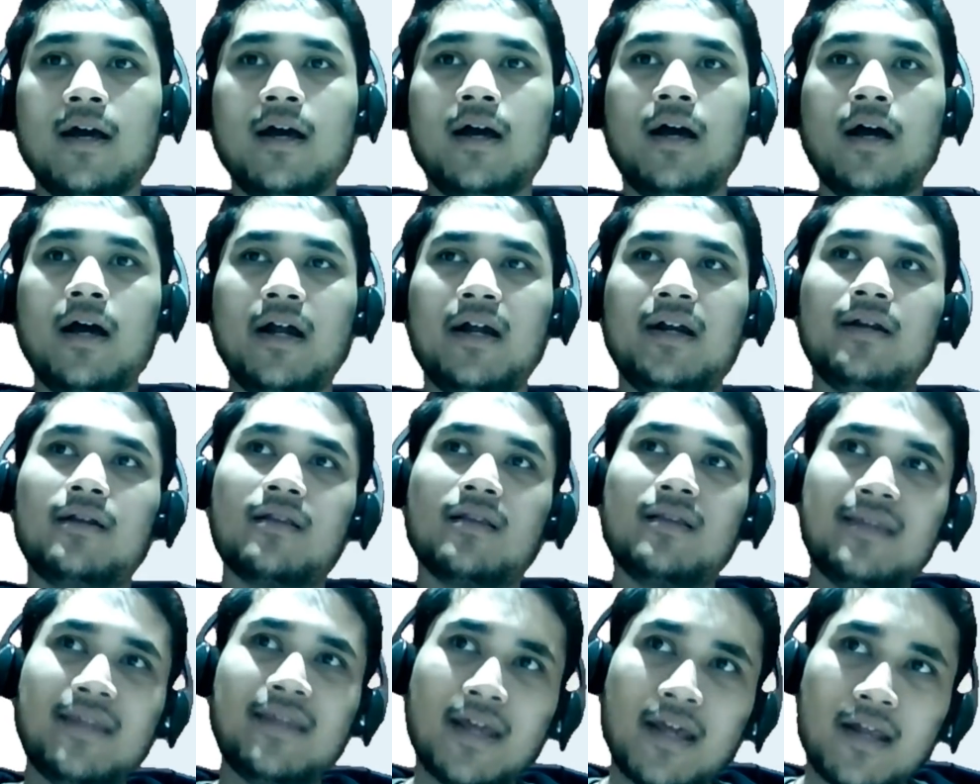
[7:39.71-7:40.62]
and
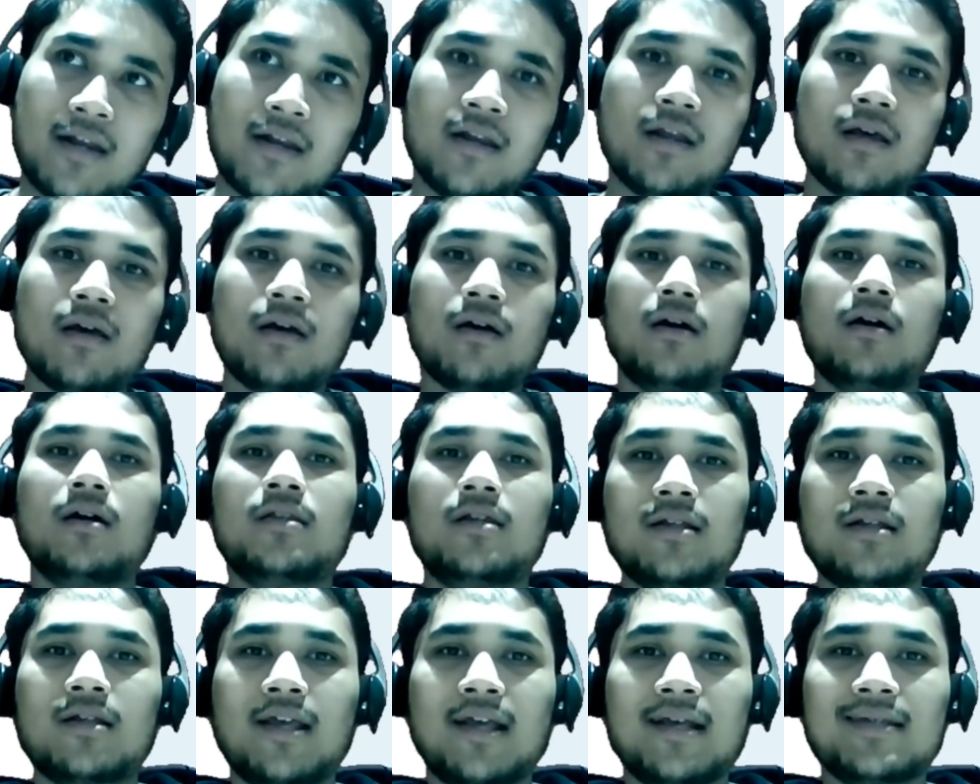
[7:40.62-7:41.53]
then other
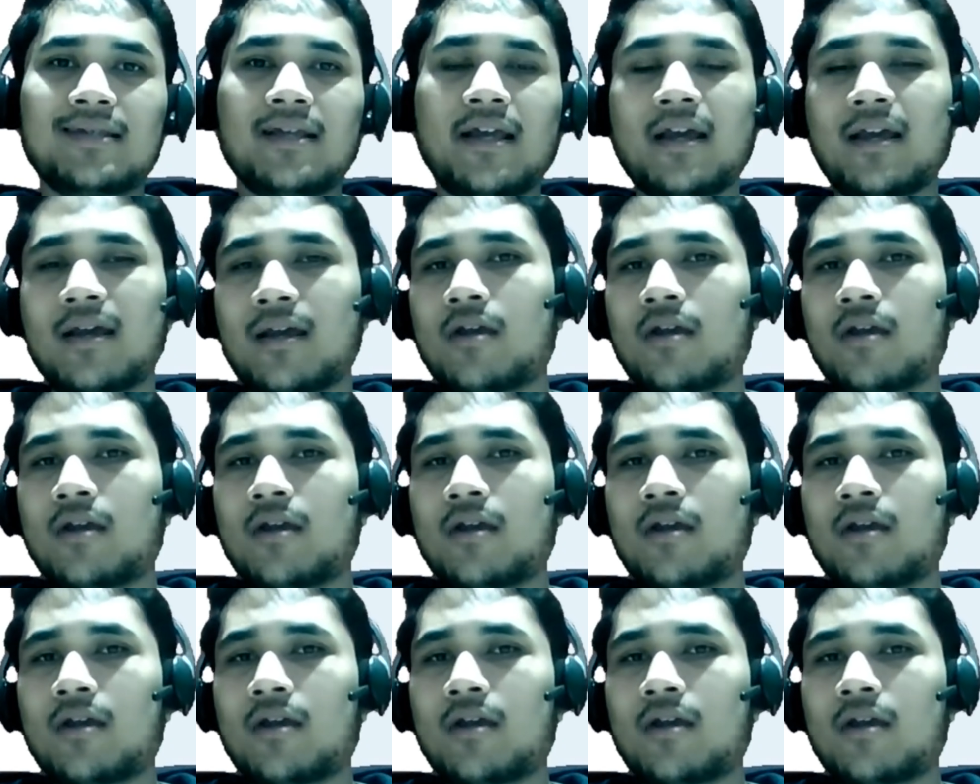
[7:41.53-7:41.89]
things like